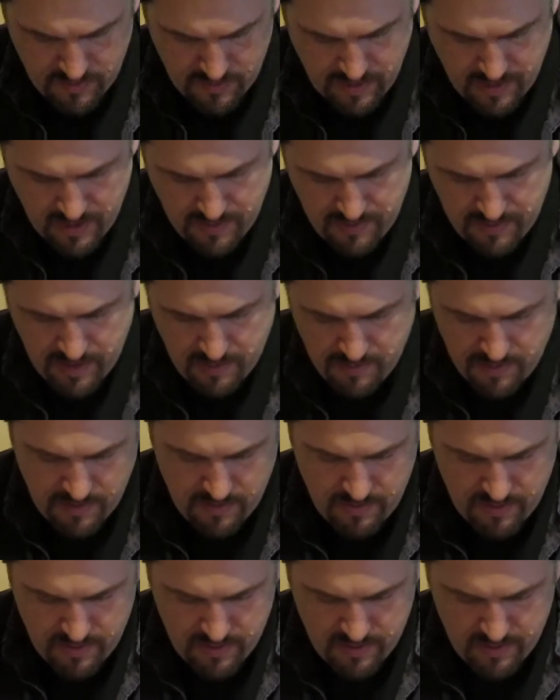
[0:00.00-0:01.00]

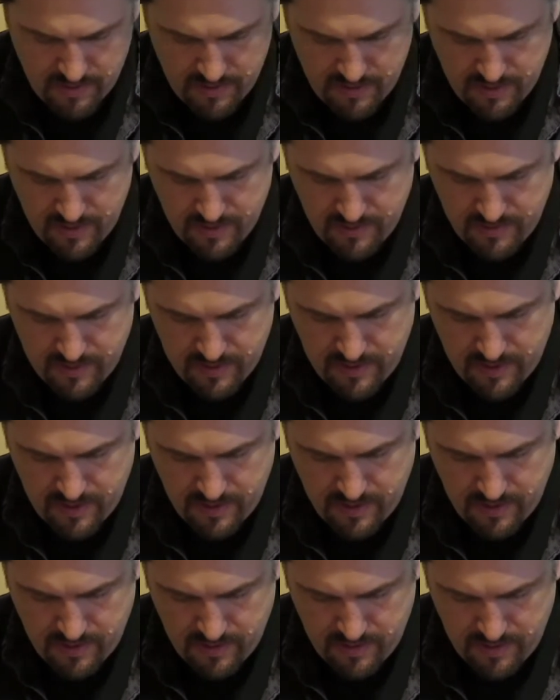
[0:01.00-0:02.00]

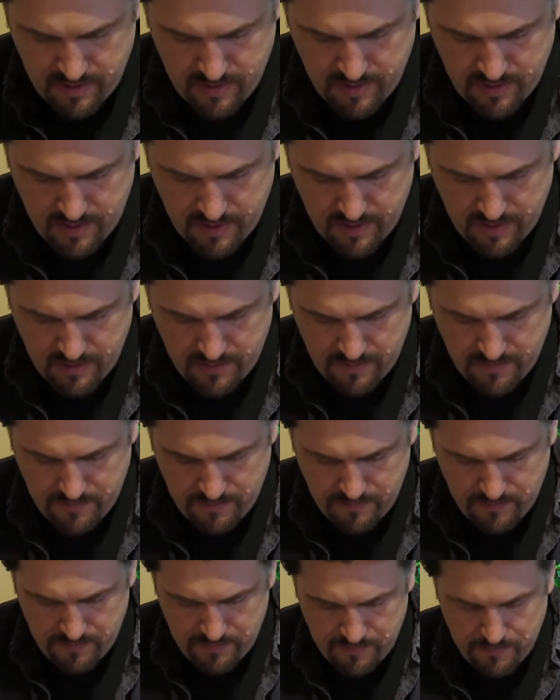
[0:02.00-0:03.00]

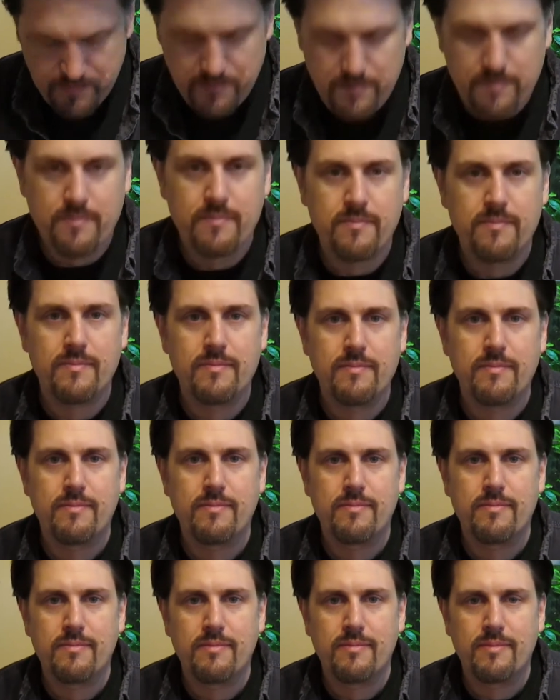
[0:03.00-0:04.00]

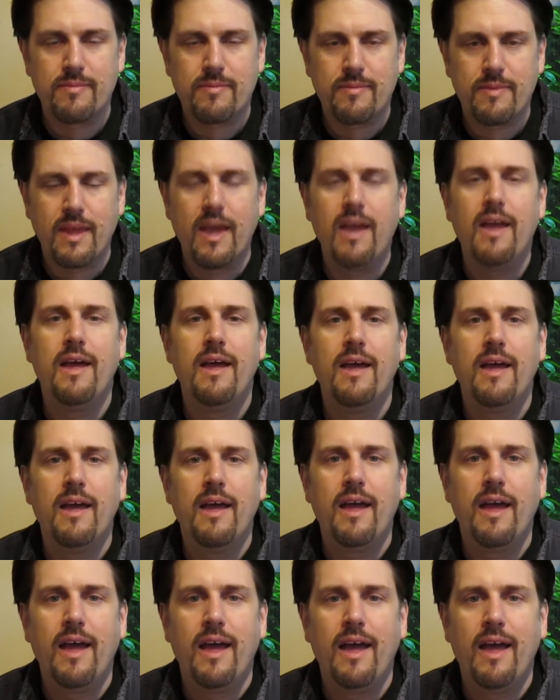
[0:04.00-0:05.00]

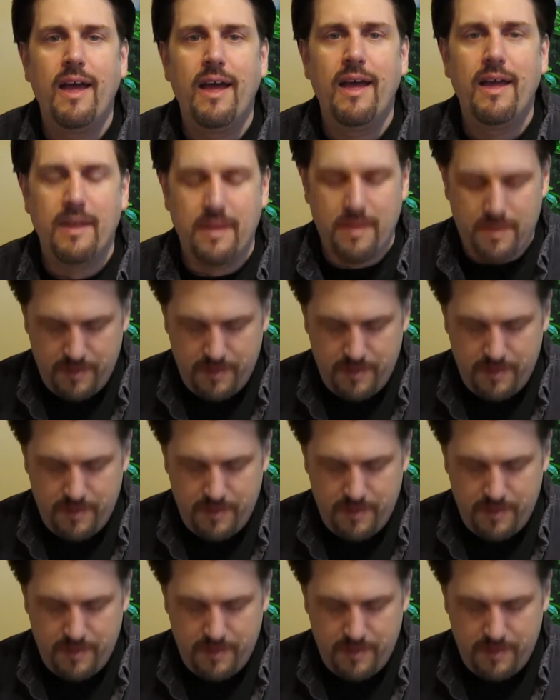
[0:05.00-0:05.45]
No one is speaking in this clip.